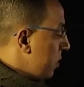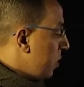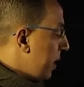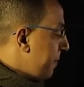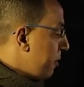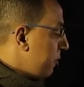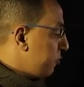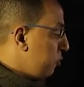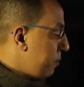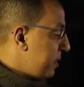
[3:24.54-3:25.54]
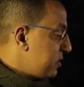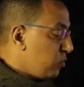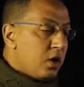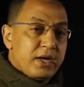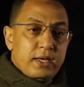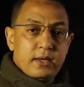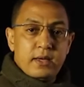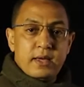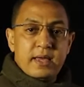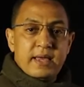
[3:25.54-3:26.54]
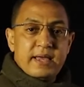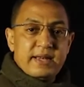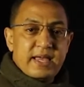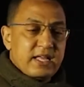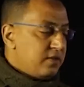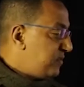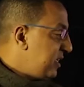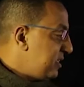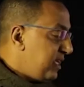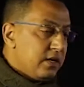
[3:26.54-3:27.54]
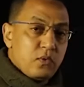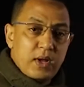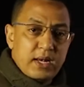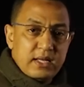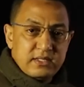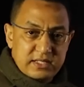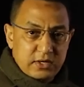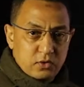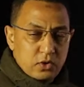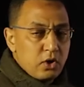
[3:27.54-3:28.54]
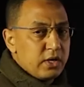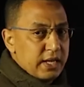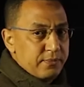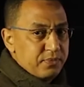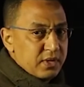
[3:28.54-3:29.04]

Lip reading: Y power of 2 plus y negative 6 equal 0. Okay.